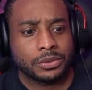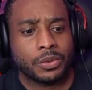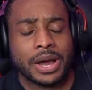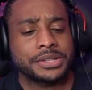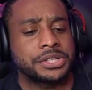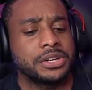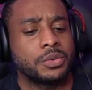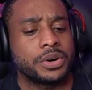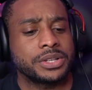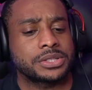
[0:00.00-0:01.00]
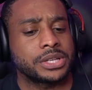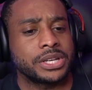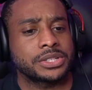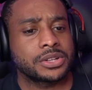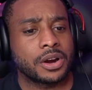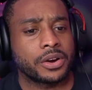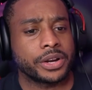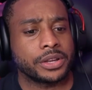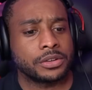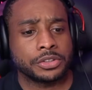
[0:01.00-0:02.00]
Why is he the one saying
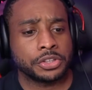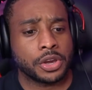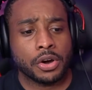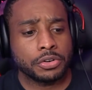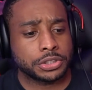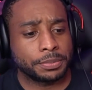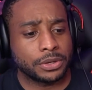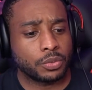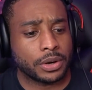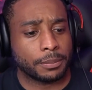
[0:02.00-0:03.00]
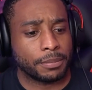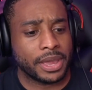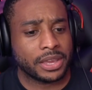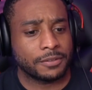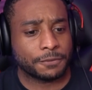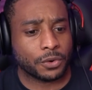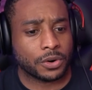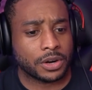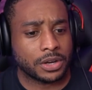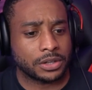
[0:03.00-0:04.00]
sorry? Yo should be the one begging
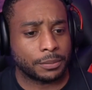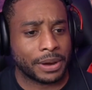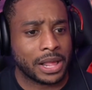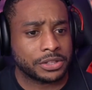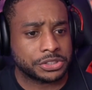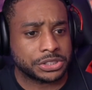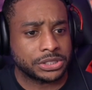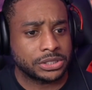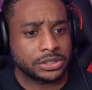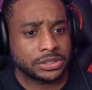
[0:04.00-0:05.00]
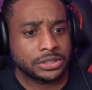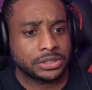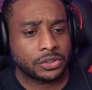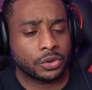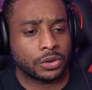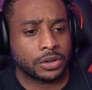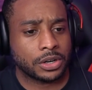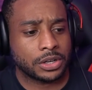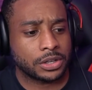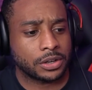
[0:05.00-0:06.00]
for an apology
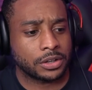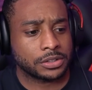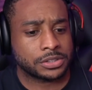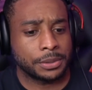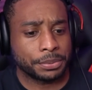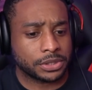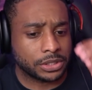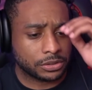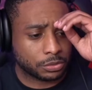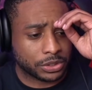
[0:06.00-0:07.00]
or sympathy or